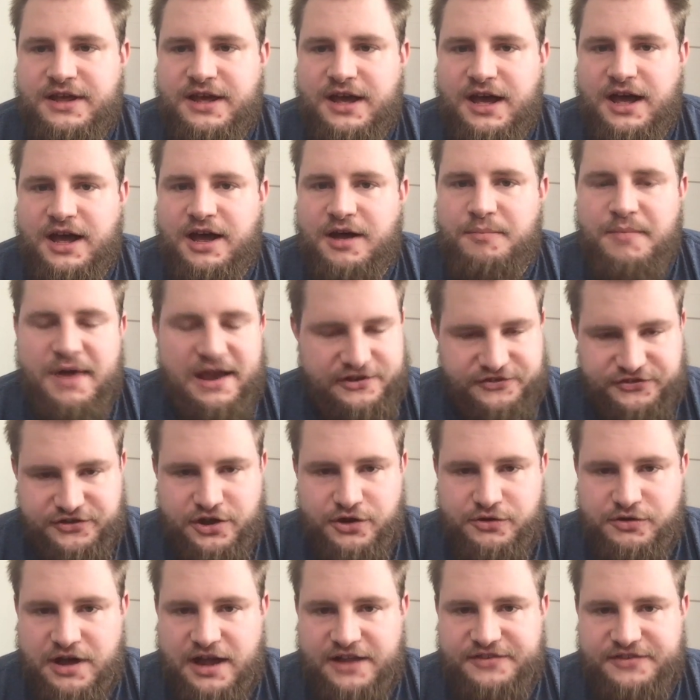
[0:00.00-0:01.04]

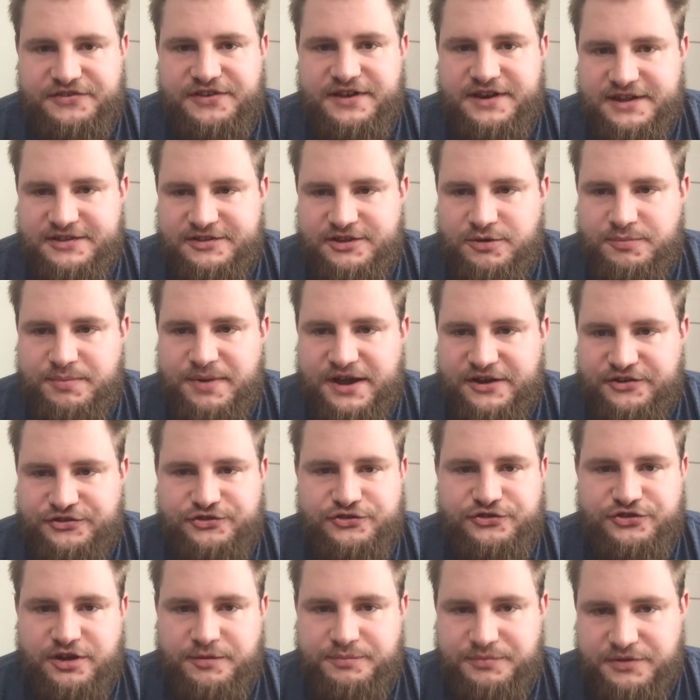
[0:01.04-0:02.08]
Mexico not sending their best
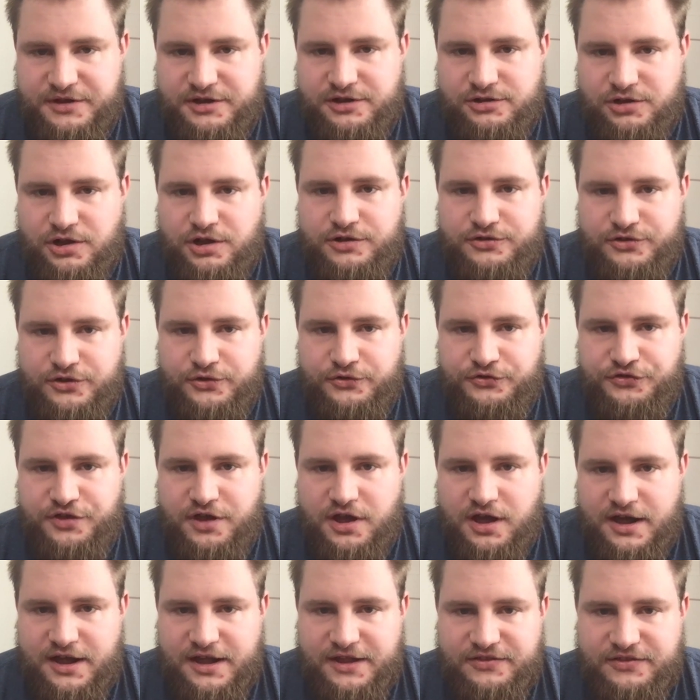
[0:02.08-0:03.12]
or something along those
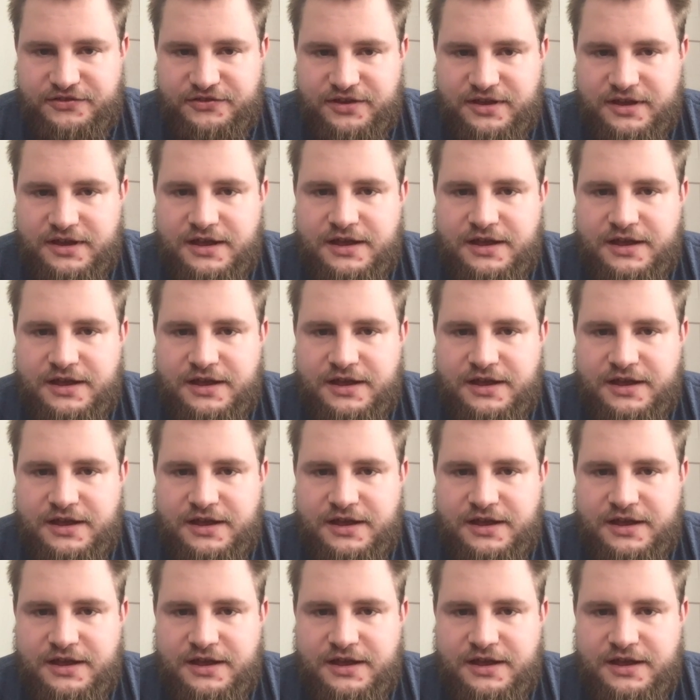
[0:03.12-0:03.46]
lines,